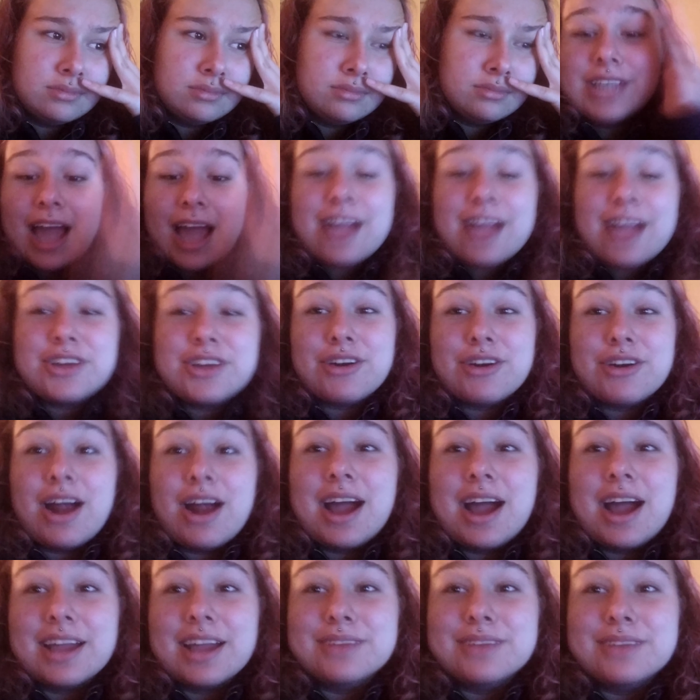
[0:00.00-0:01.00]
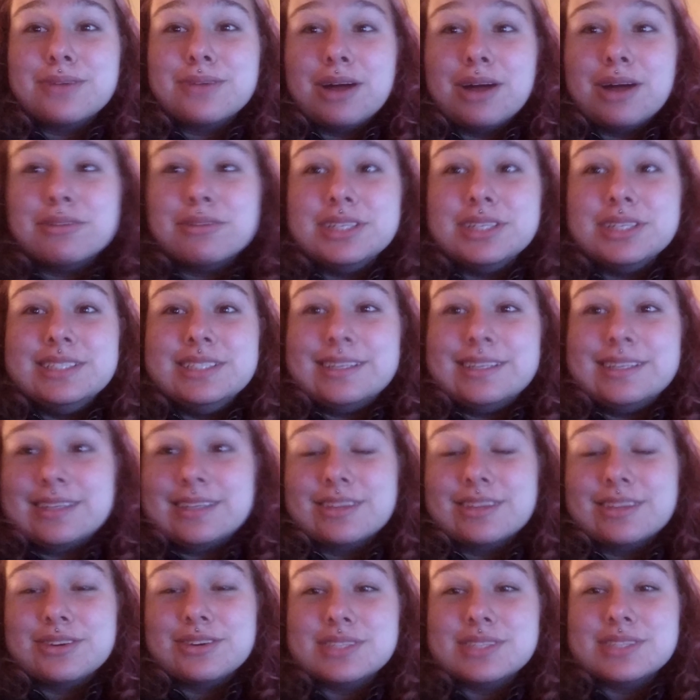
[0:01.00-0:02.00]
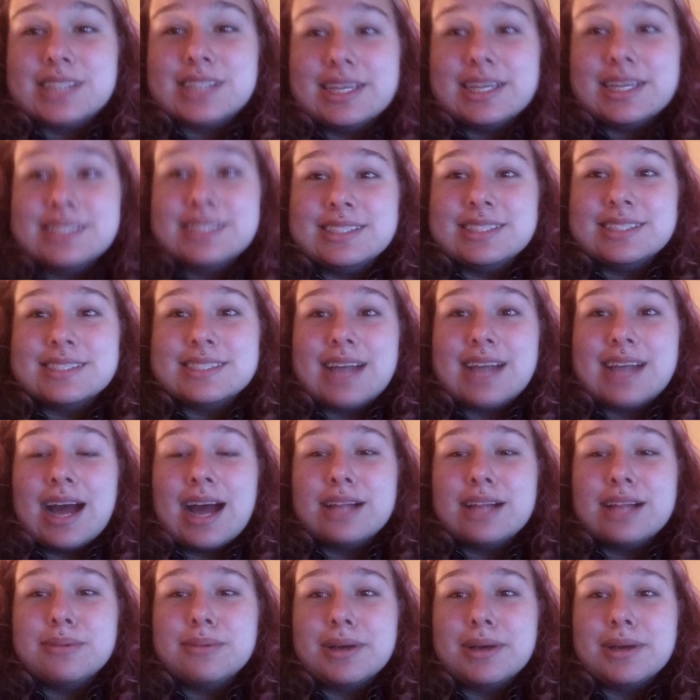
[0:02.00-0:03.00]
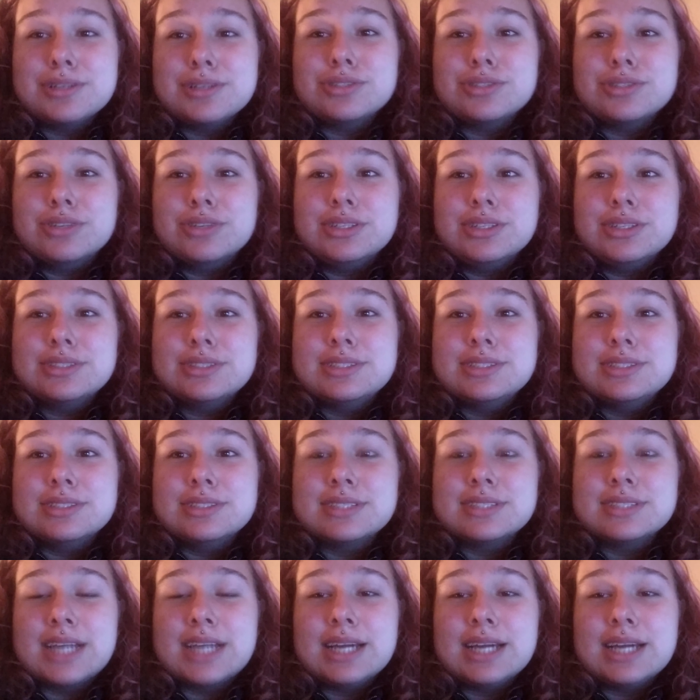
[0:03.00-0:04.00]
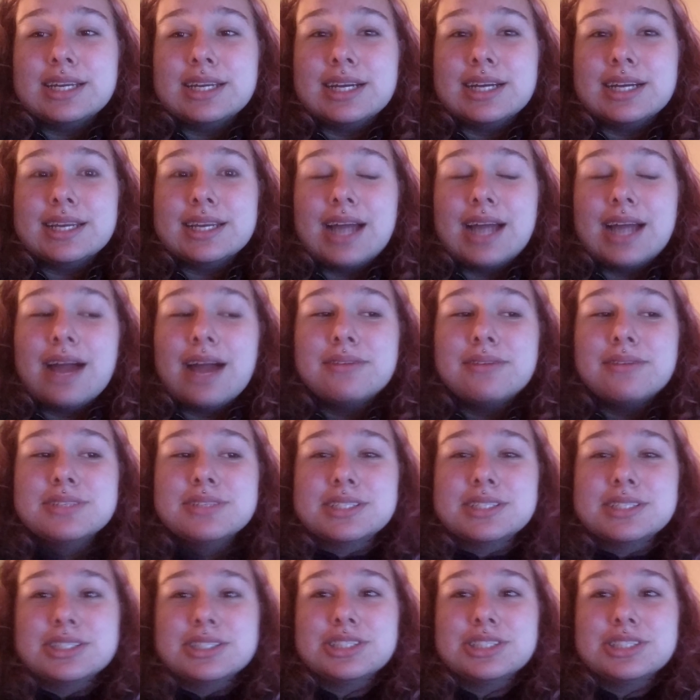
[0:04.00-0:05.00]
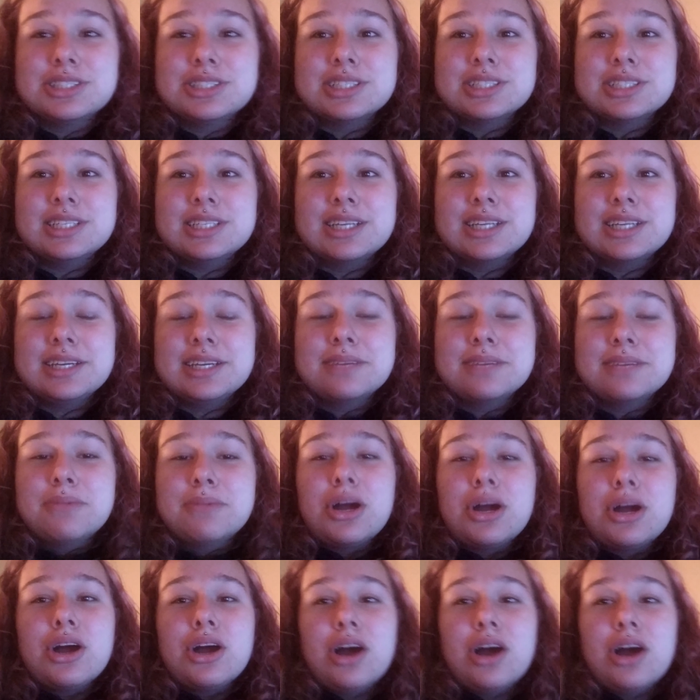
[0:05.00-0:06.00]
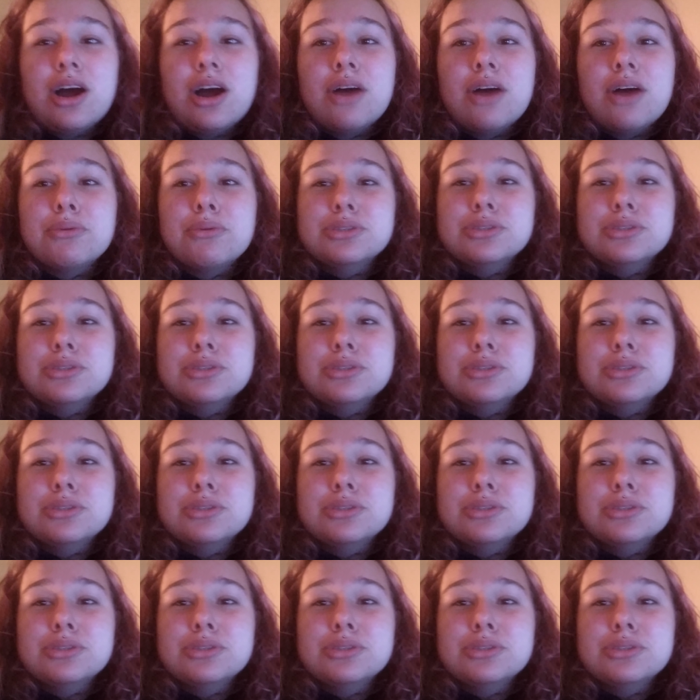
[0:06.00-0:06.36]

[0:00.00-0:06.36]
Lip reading: I cried while reading those letters that Alabaster wrote to Cyanide. I was literally like, my heart was